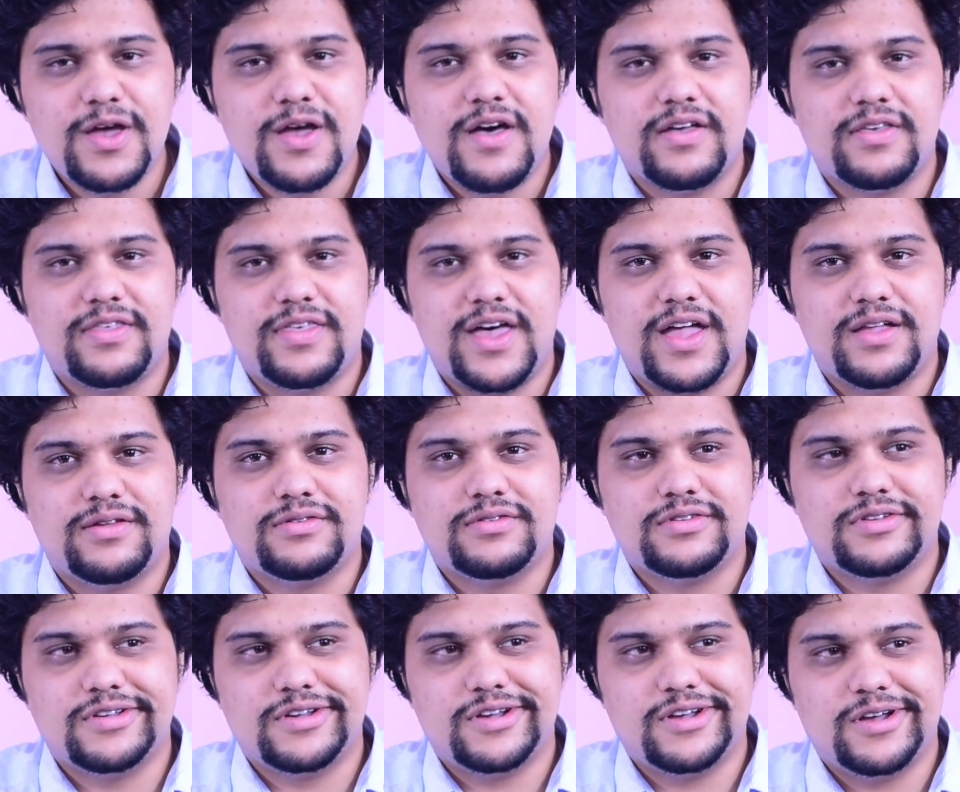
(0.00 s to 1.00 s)

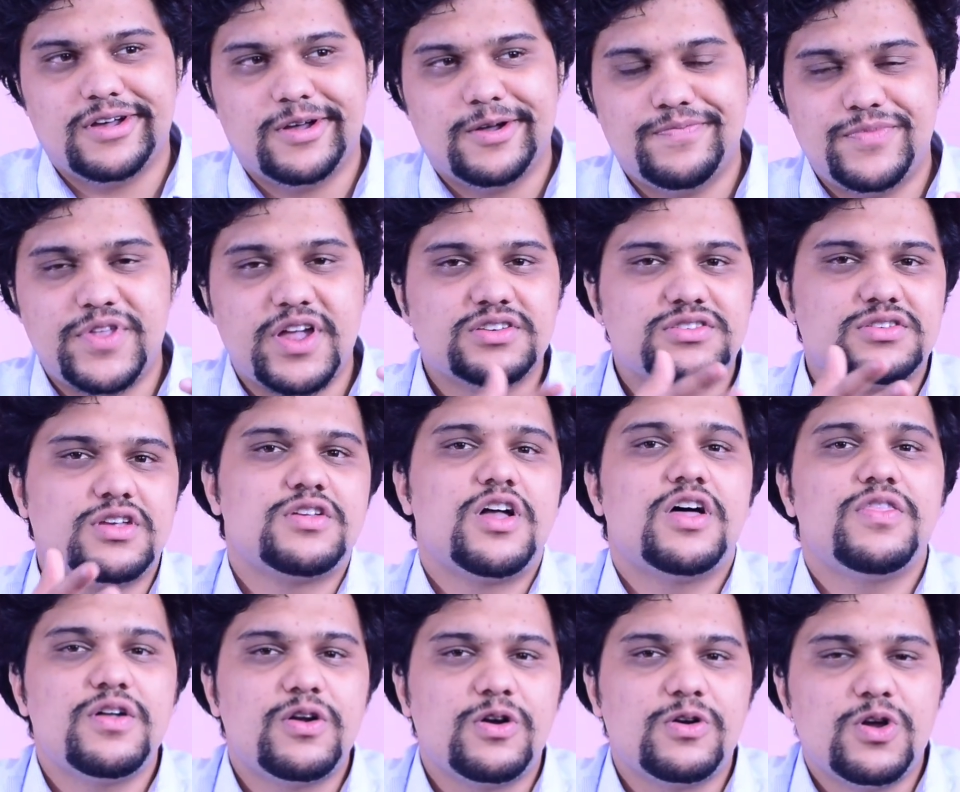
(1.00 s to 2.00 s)
then there's
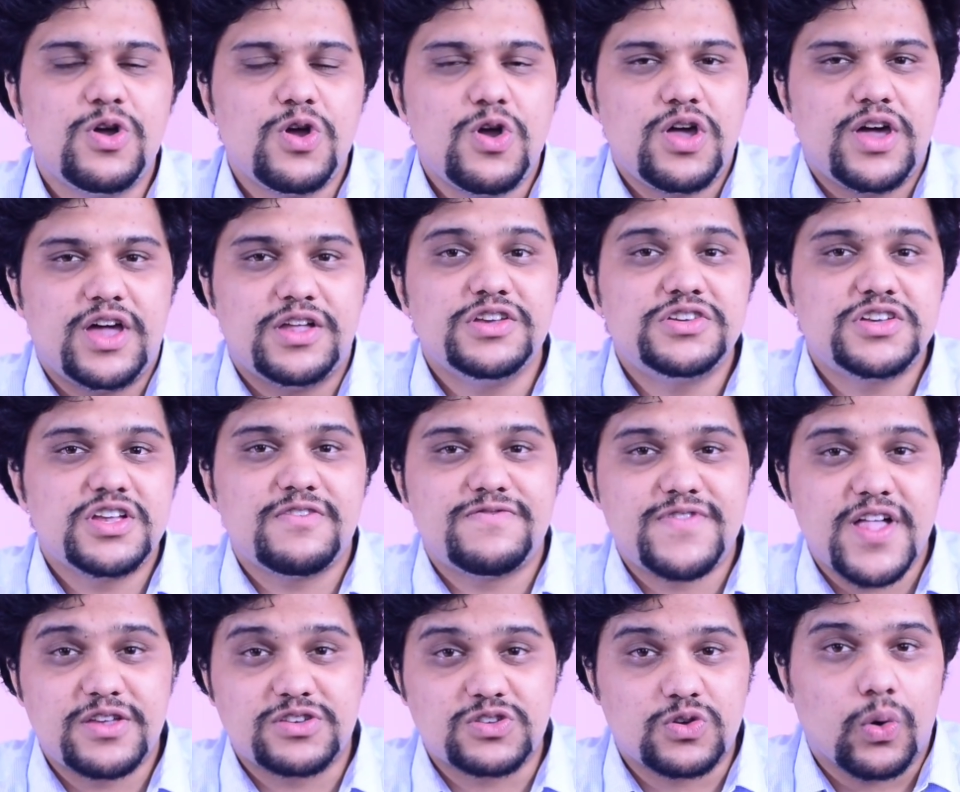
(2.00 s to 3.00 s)
another initiative
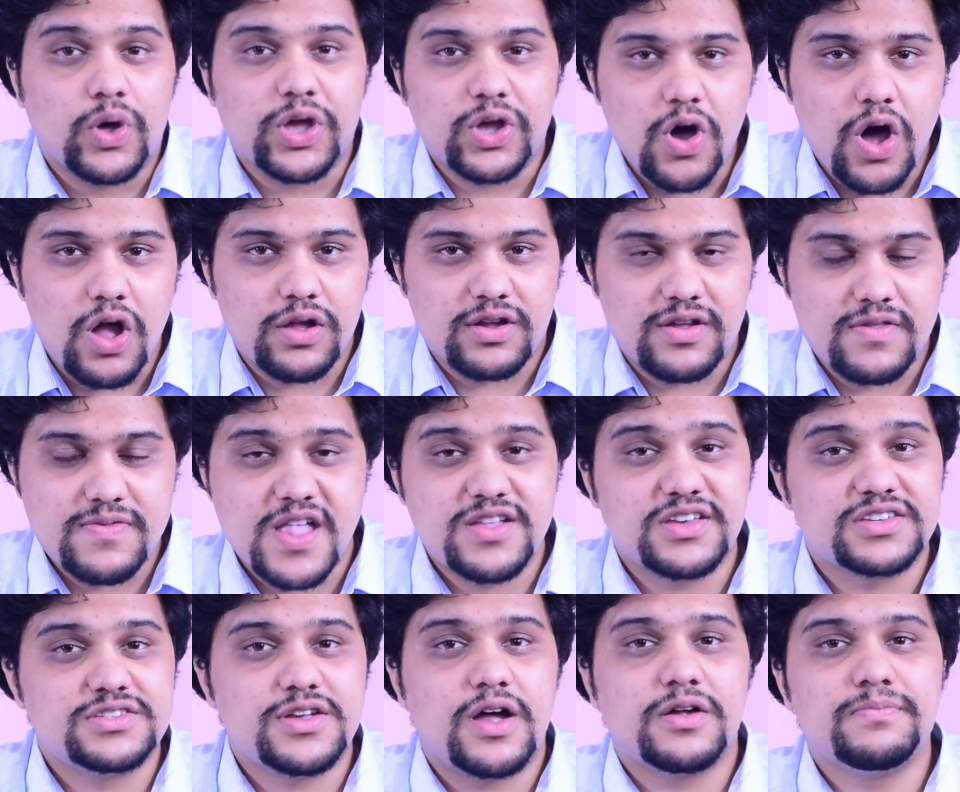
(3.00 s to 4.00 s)
that is going on, that is
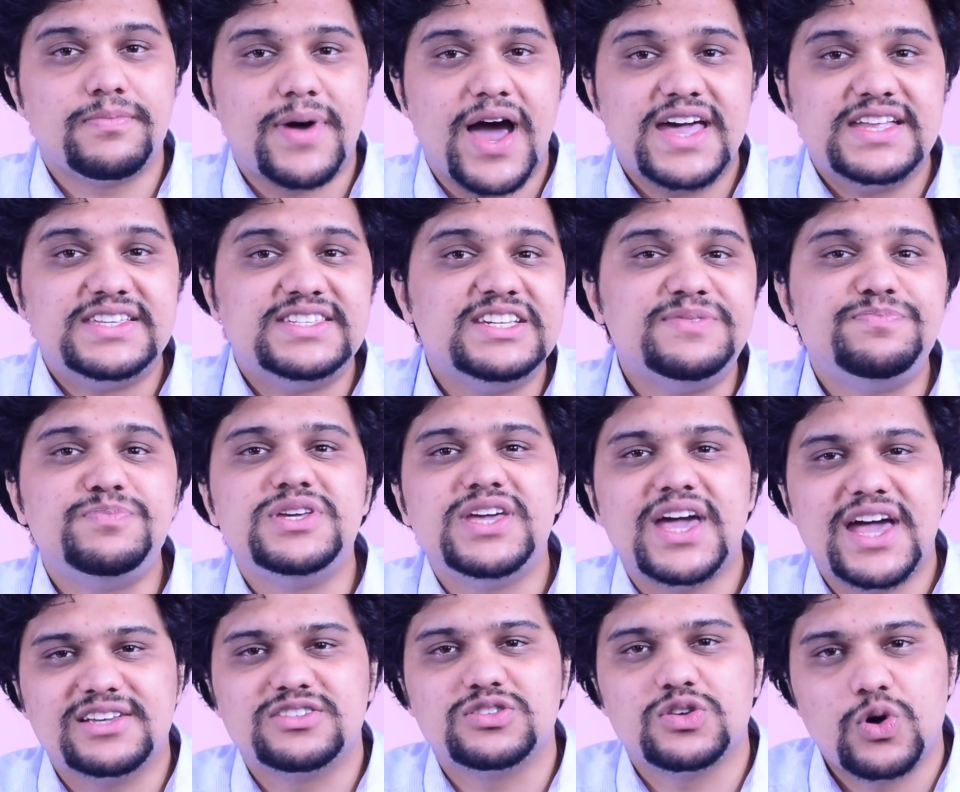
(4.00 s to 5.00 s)
done by
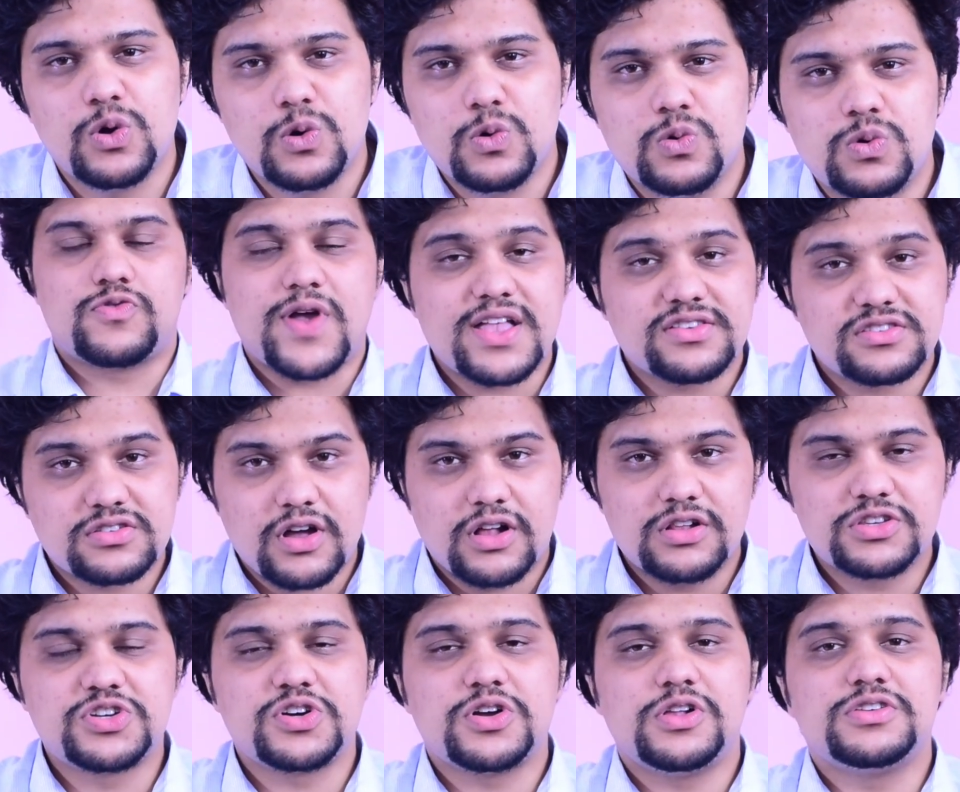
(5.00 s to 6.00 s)
TPSO,
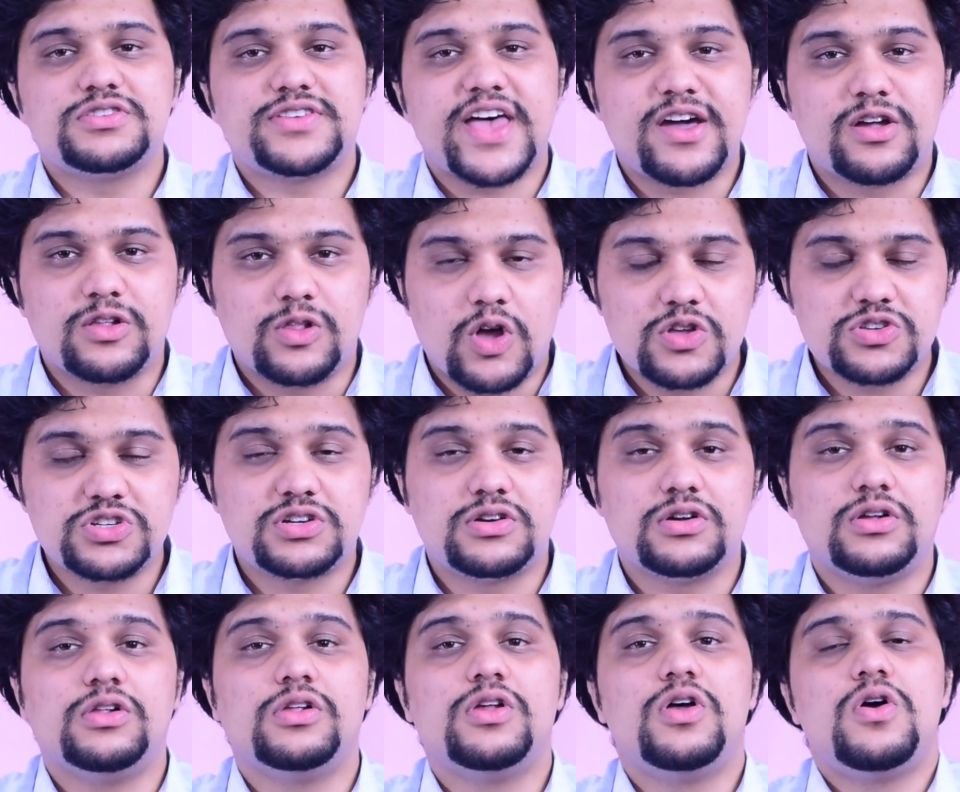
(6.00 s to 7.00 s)
Transcultural
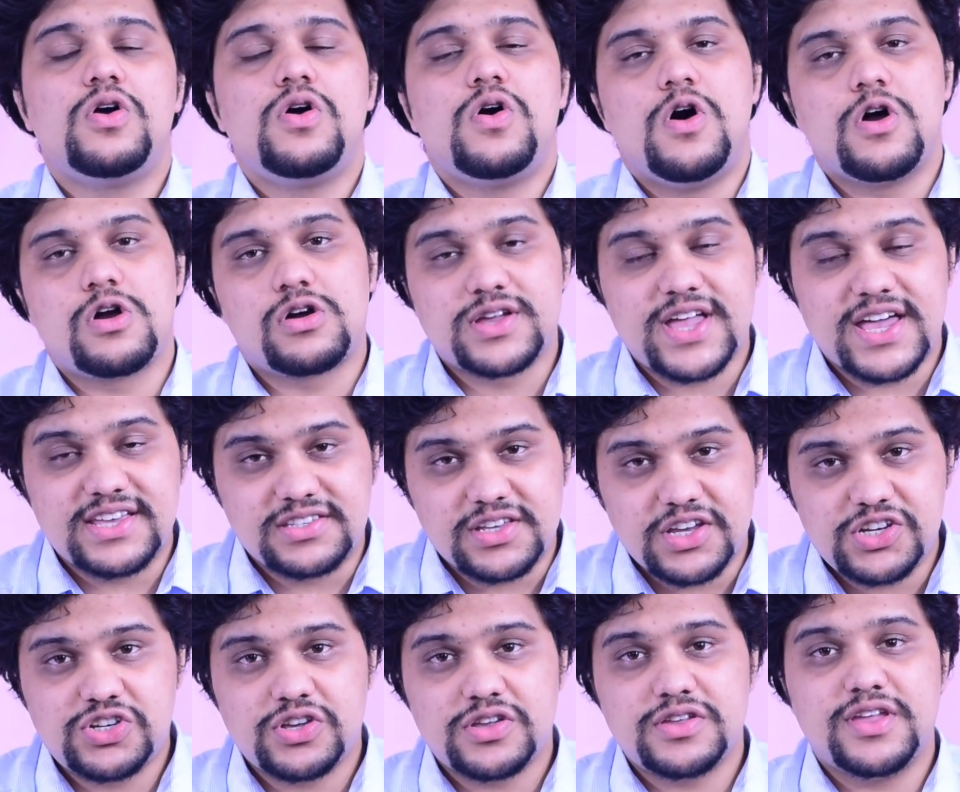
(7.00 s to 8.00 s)
Psychological
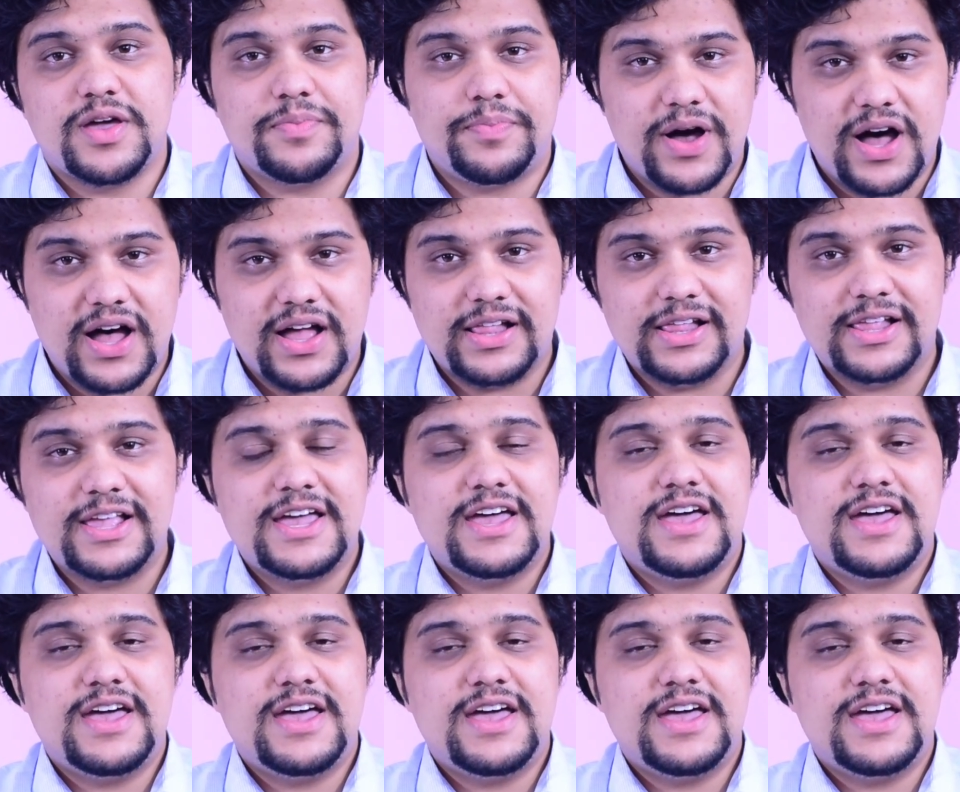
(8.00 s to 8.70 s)
Organization-Nepal,